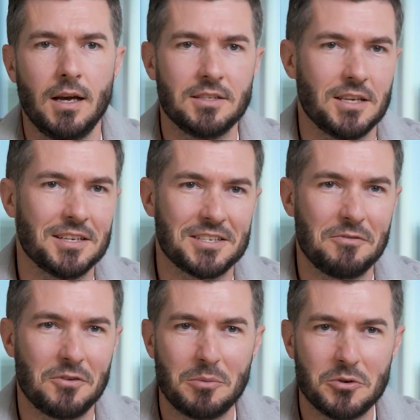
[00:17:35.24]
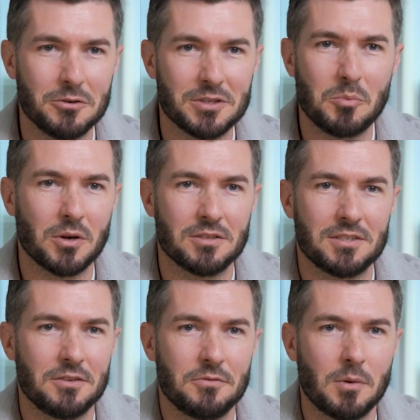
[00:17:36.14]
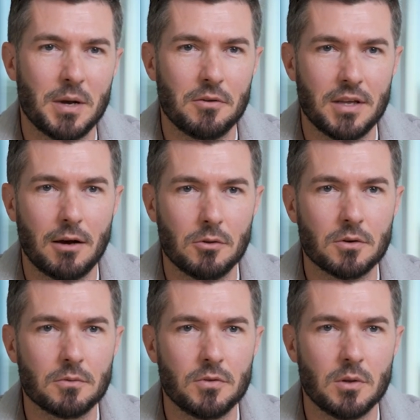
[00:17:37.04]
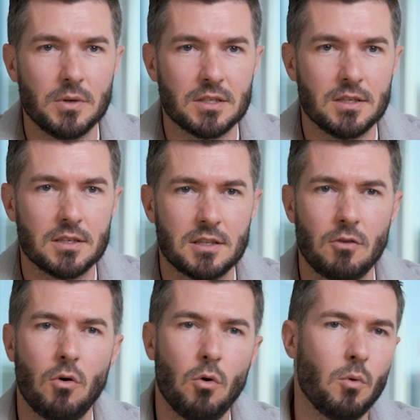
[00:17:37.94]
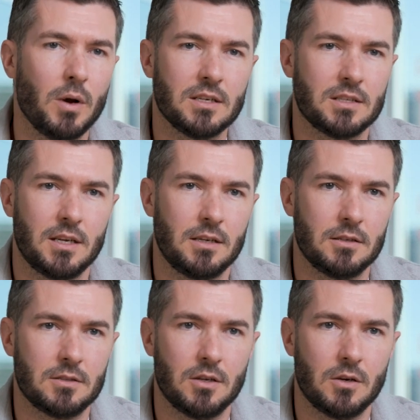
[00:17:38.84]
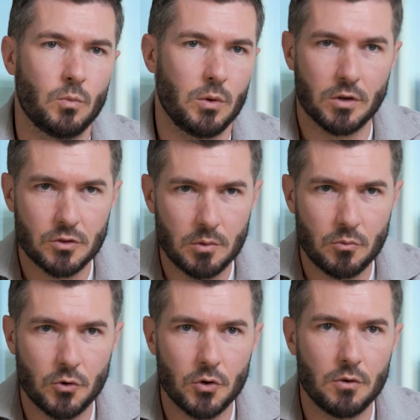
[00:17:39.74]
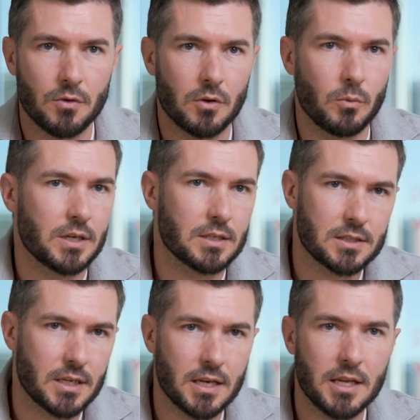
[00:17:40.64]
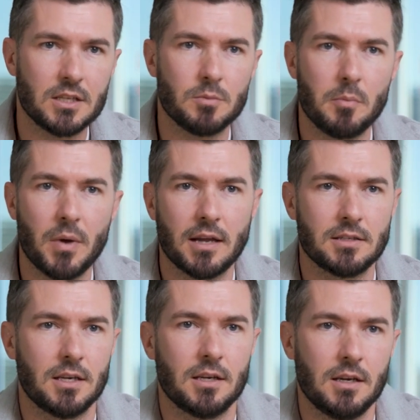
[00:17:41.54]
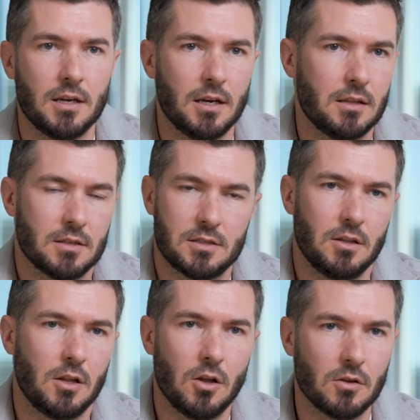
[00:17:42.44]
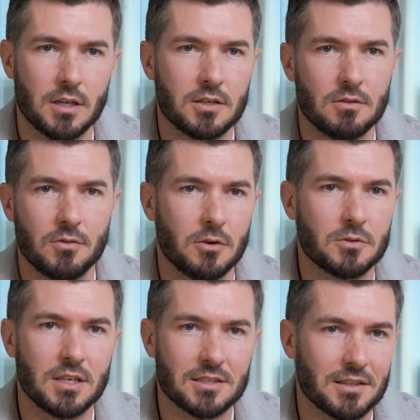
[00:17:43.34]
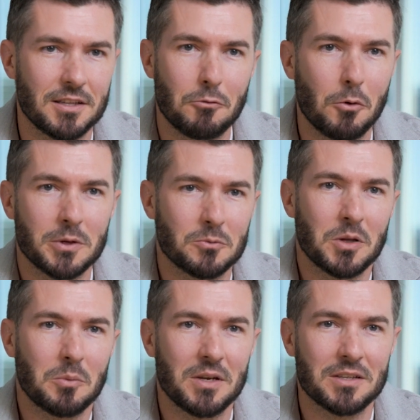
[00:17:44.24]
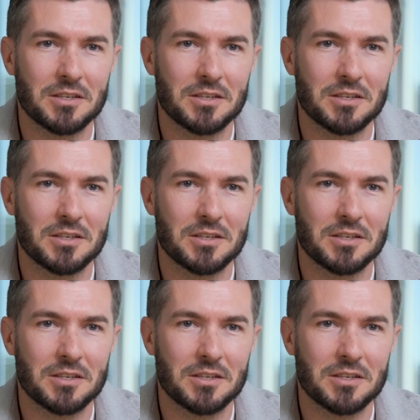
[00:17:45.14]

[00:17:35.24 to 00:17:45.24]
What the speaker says: As ever, I'm hugely positive about the outlook for the business. There are always things that we want to improve and that we can see need to be better. And there's still a long list of those things. I think there always will be. I